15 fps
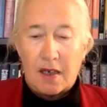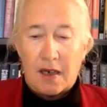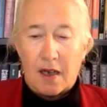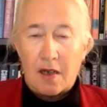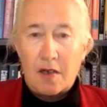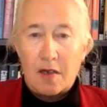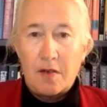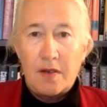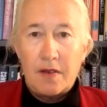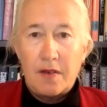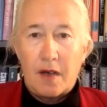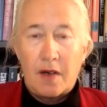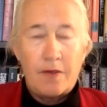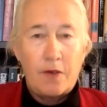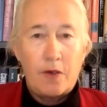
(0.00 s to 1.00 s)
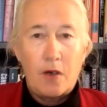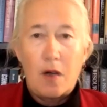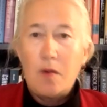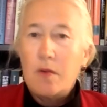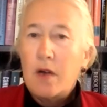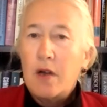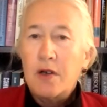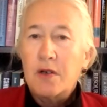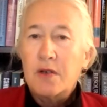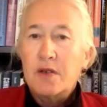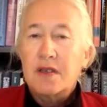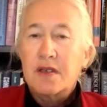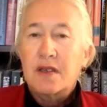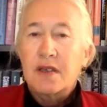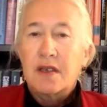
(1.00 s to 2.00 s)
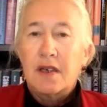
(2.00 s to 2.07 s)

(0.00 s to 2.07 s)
uh, are for our roads,